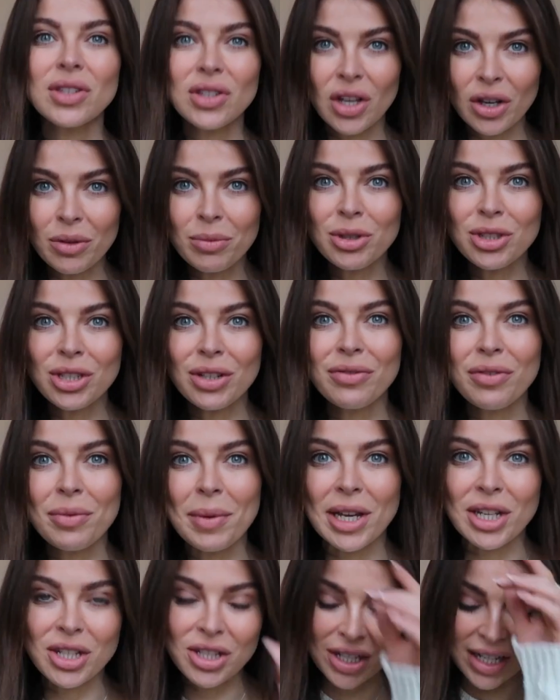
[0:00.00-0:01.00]
so much
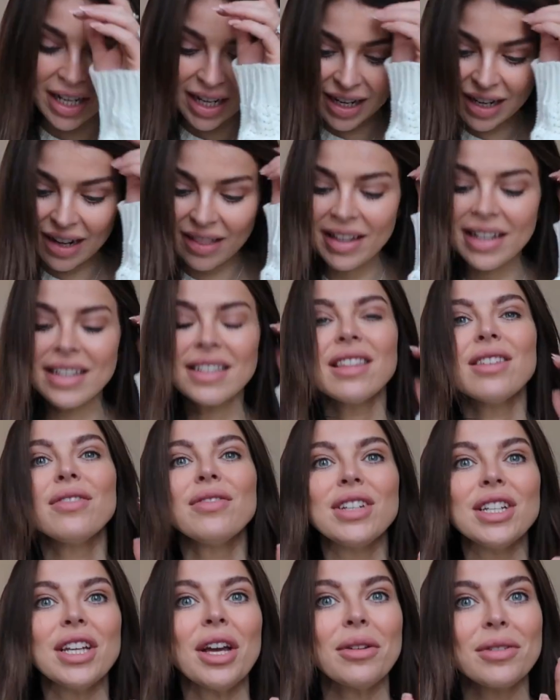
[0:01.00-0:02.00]
information in. These are the
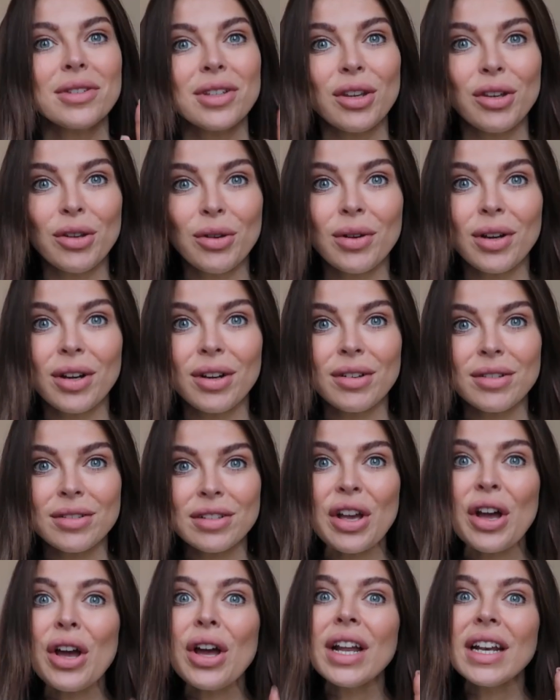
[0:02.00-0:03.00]
videos that you girls
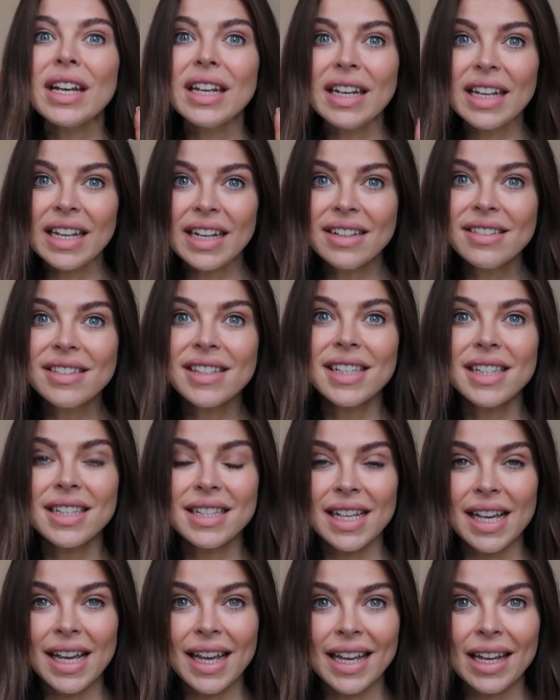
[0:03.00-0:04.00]
need to
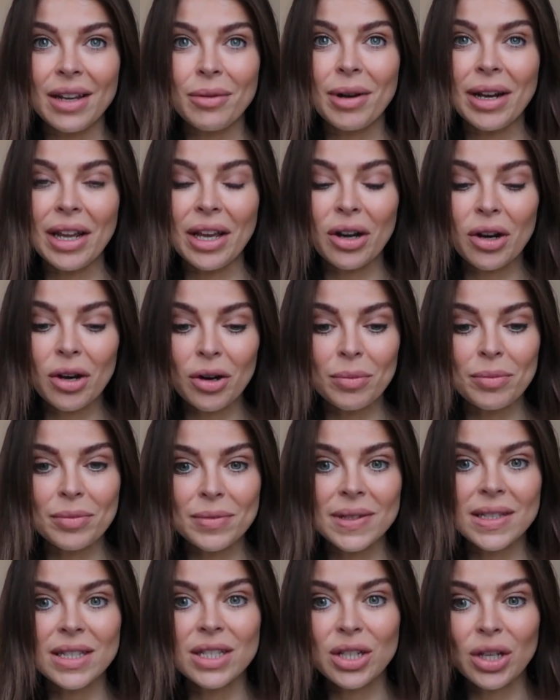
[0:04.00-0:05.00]
see when it
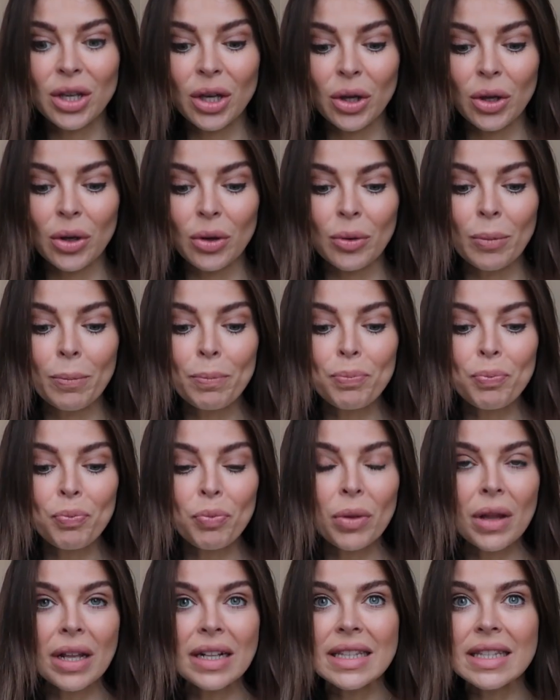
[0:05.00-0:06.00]
comes to
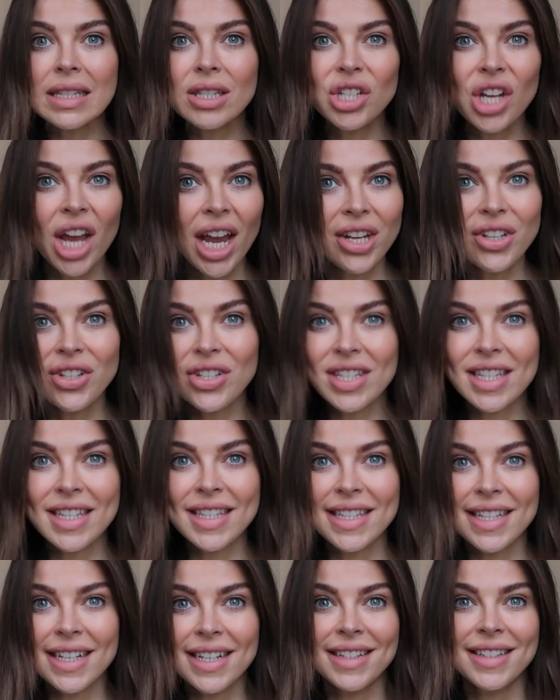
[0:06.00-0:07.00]
changes
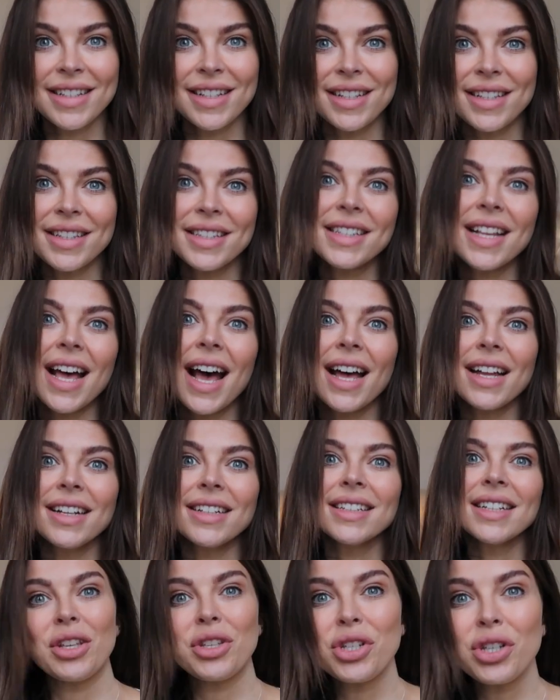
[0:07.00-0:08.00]
in seasons
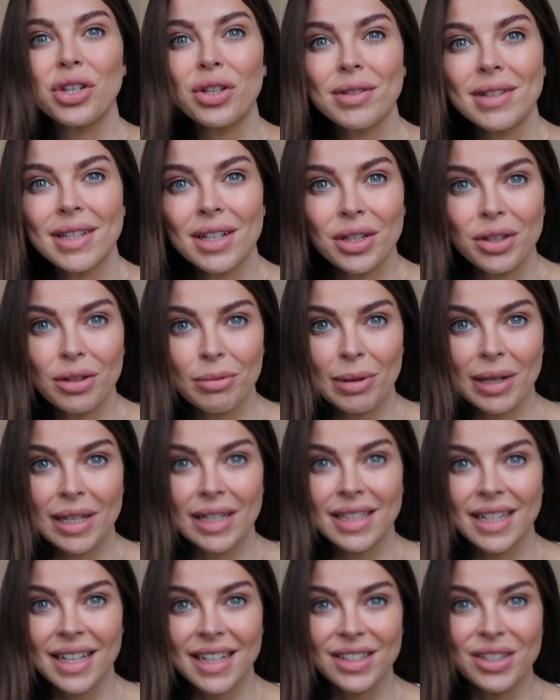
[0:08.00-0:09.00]
and choosing new
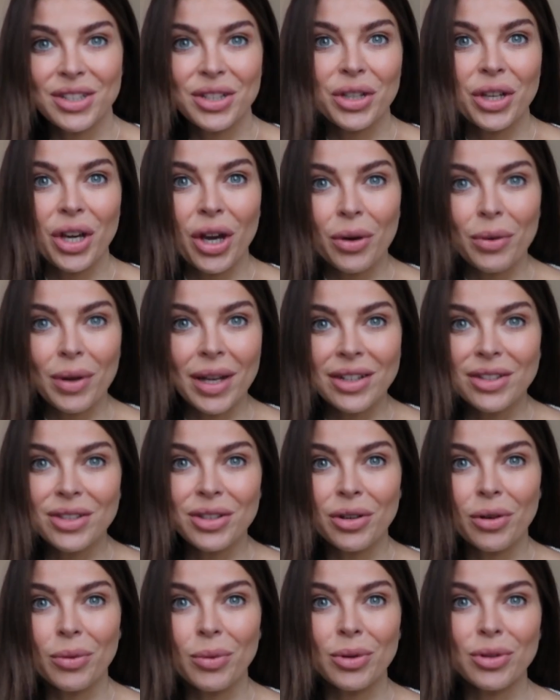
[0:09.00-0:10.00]
pieces to go
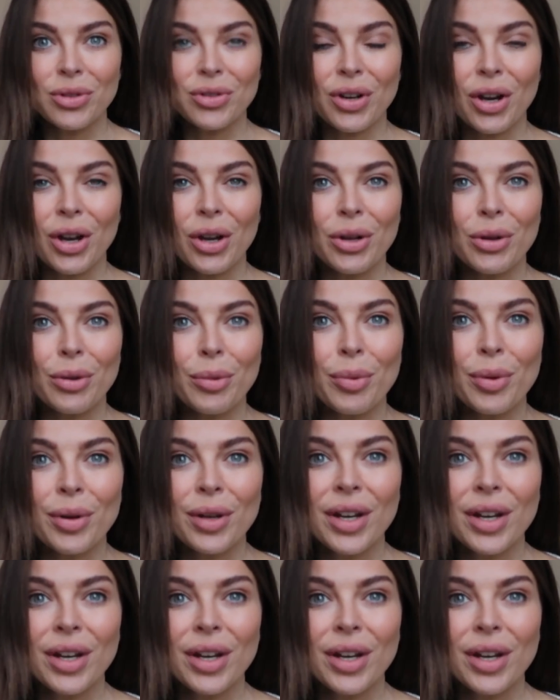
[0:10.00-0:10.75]
into your wardrobe.